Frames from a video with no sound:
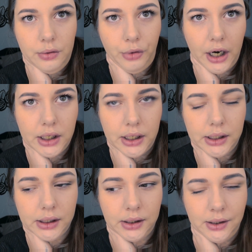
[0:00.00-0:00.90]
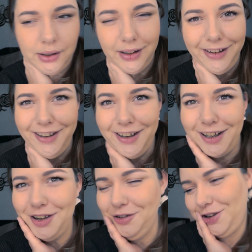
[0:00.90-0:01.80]
practice. I
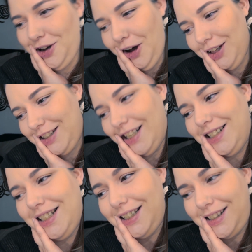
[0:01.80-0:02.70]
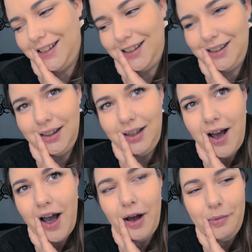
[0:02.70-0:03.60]
don't know what you call a dentist.
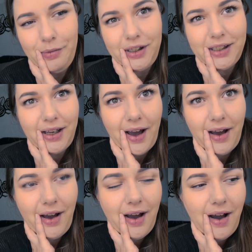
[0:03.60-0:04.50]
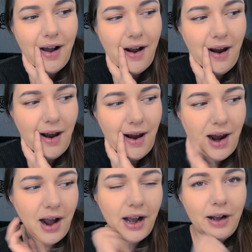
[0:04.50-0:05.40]
So yeah,
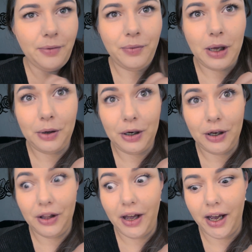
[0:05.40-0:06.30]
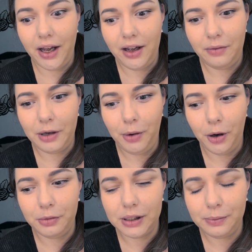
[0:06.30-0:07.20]
I'm gonna go there. My
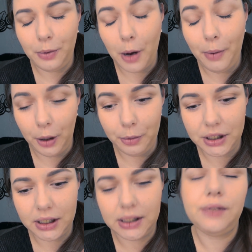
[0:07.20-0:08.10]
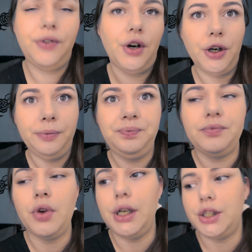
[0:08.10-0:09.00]
appointment is for
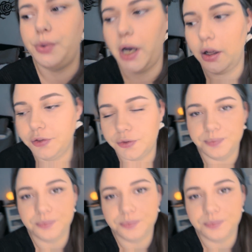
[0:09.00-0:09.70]
20 to 12,